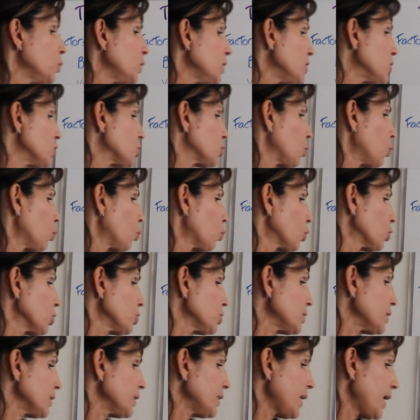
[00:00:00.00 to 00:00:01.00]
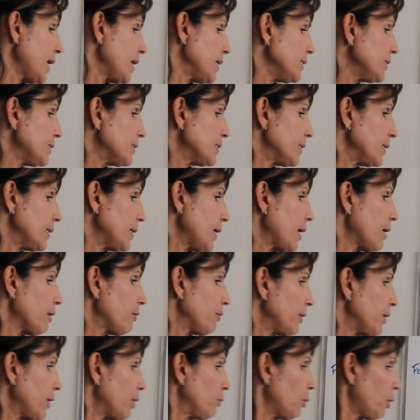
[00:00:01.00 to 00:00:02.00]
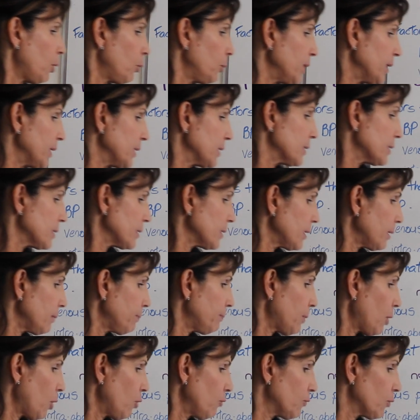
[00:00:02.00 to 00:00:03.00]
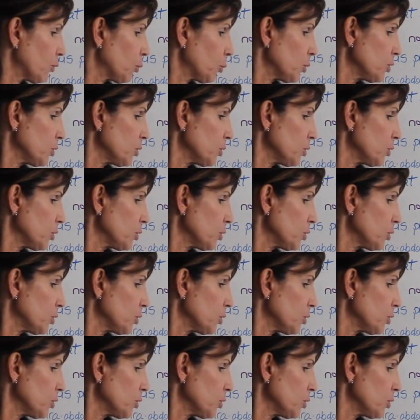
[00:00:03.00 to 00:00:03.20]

What is the worst case scenario? Well, we can skip over.